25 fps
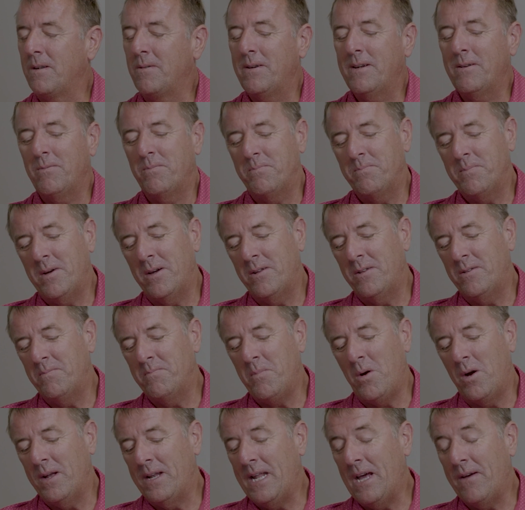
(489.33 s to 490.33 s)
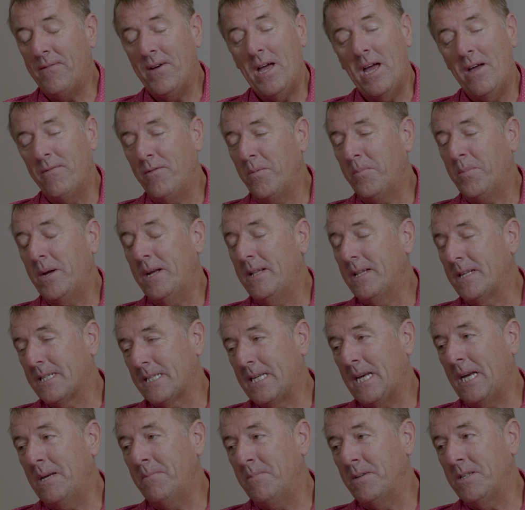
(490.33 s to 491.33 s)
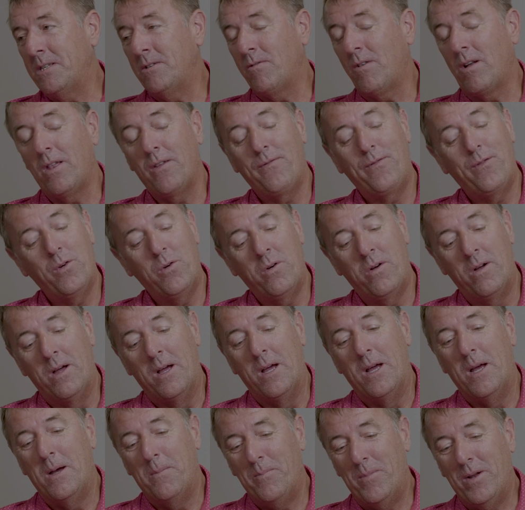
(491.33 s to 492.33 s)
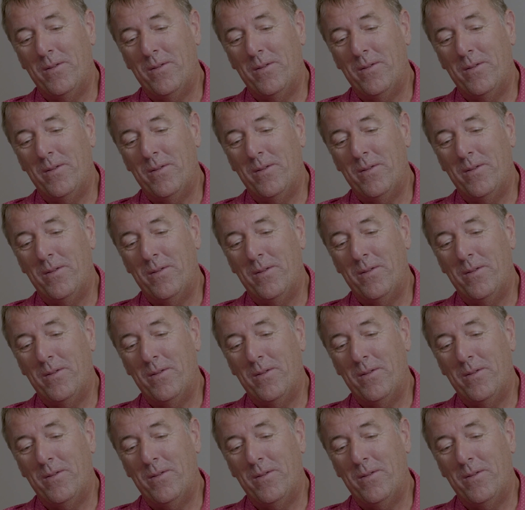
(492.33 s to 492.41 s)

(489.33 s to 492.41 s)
It might never ever be the same as your other foot,